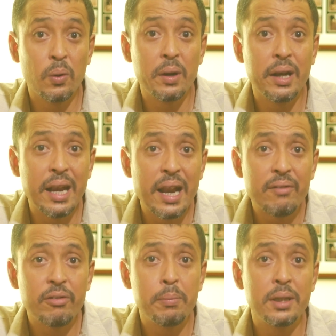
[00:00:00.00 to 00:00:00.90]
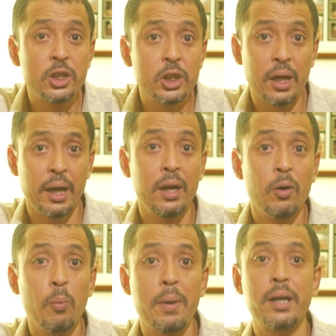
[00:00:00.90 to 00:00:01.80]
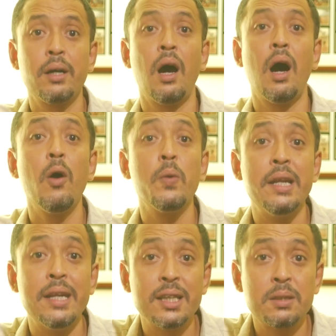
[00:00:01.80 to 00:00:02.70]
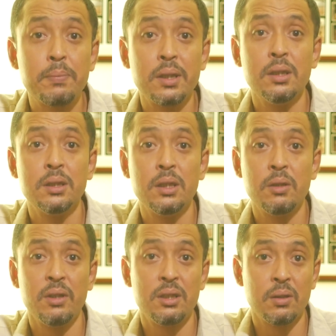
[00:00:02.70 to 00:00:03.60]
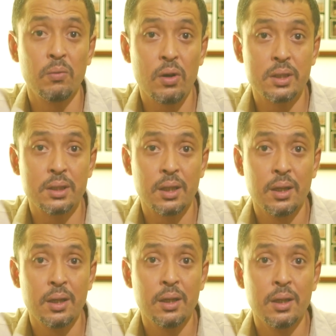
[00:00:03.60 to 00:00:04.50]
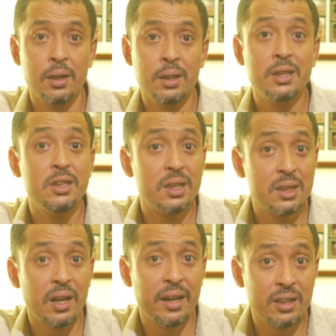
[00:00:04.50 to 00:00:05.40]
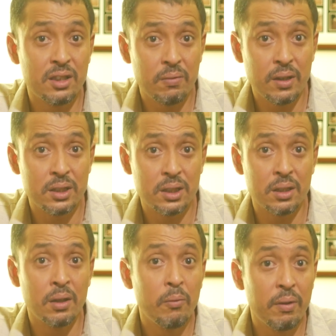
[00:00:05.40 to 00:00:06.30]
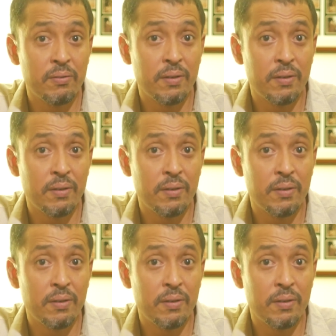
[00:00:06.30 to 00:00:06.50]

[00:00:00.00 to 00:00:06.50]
could never be shared no matter how desperate the situation was, just like the situation we